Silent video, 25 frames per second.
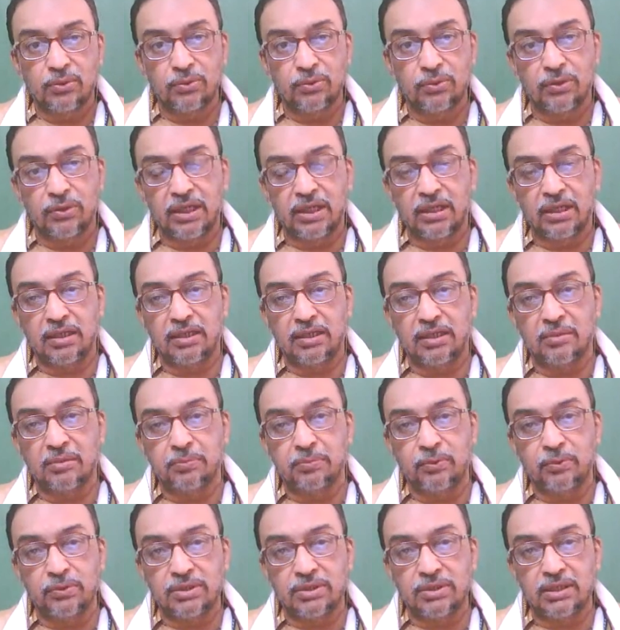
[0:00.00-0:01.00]
Today, the
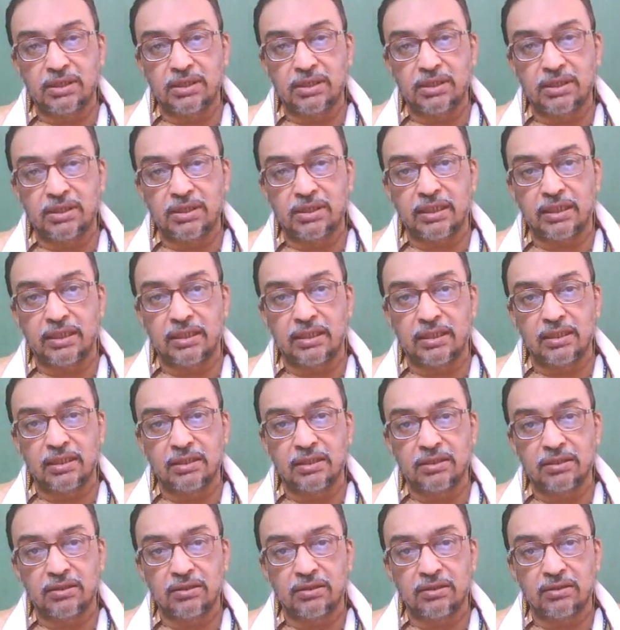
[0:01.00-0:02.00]
postal channel
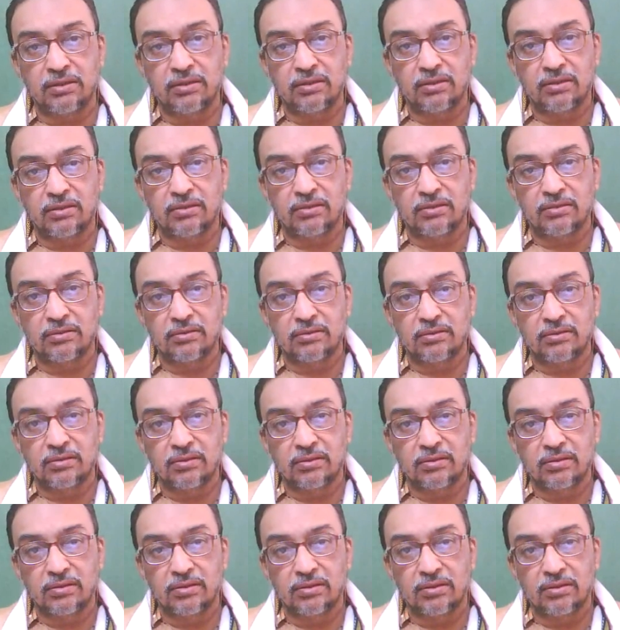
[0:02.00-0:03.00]

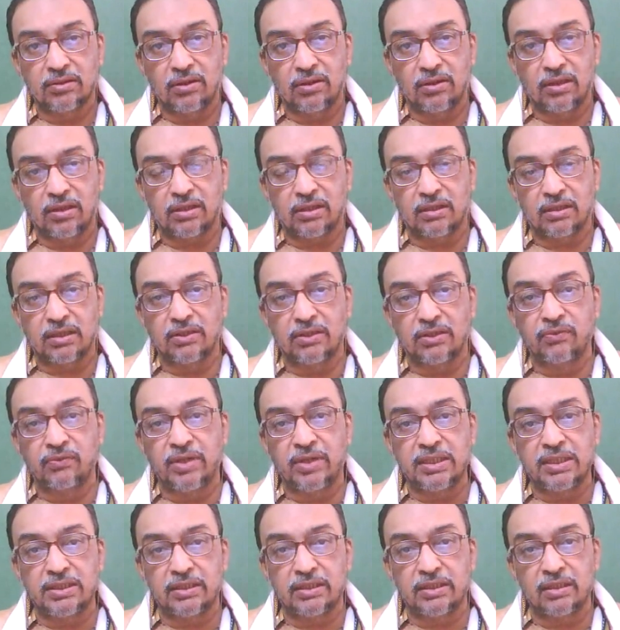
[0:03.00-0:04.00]
or the
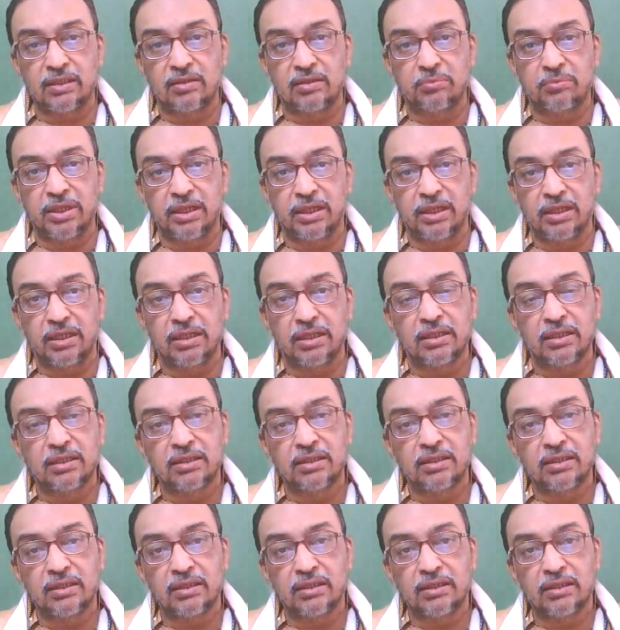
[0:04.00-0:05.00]
conventional mail
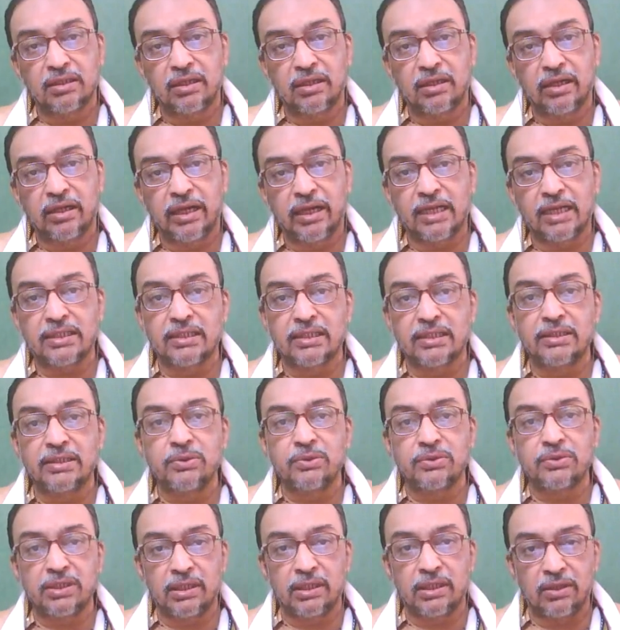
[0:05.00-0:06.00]
has
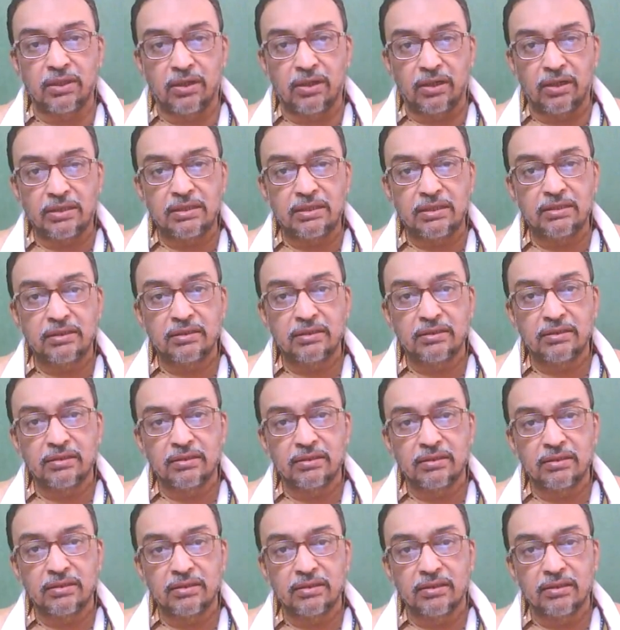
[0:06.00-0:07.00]
reduced a lot,
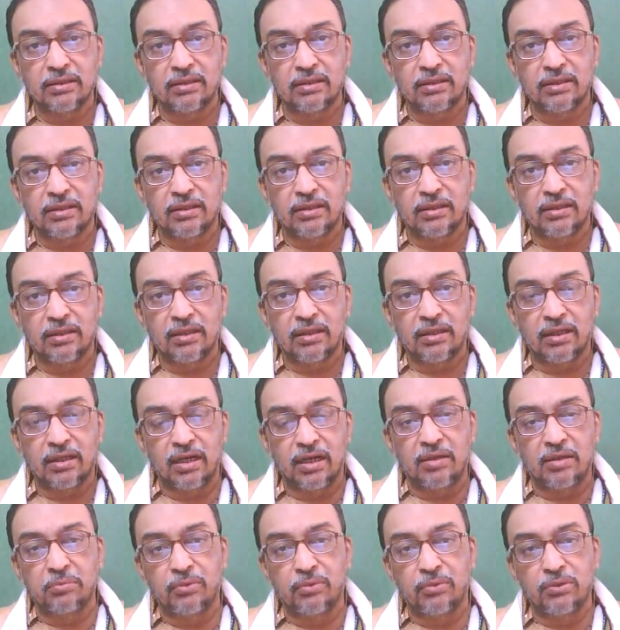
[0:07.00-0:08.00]

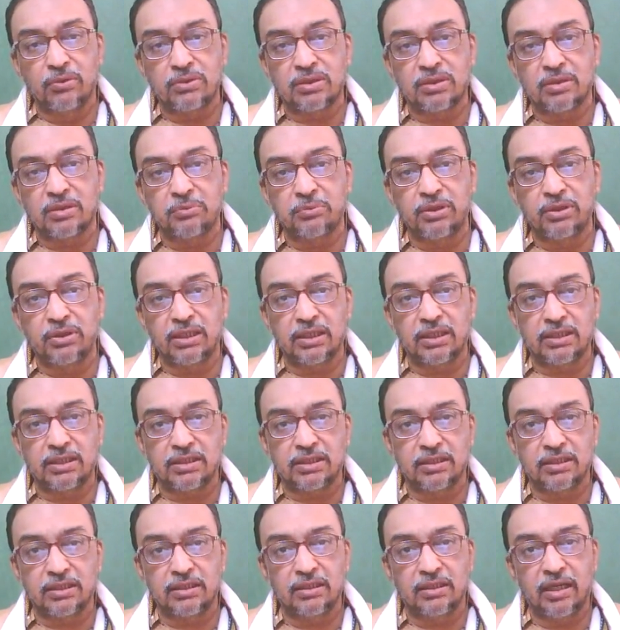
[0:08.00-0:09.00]
and most
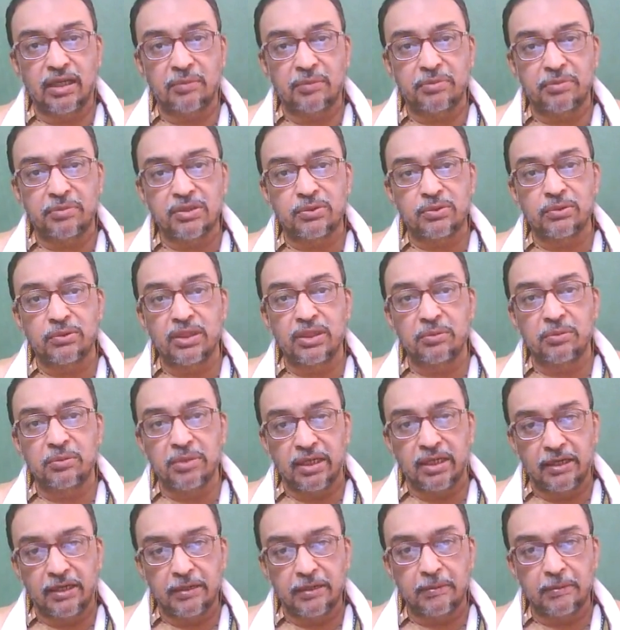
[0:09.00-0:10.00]
communication happens through email.